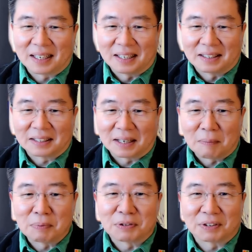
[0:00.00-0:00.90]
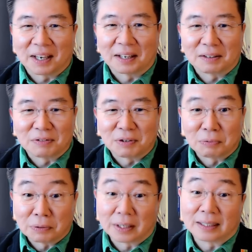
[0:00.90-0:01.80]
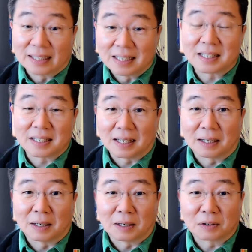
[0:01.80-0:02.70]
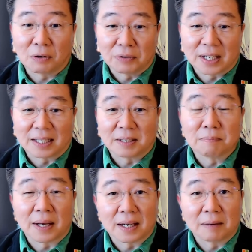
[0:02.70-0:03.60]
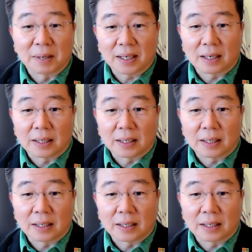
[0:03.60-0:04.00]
I kind of put together during this COVID-19 pandemic.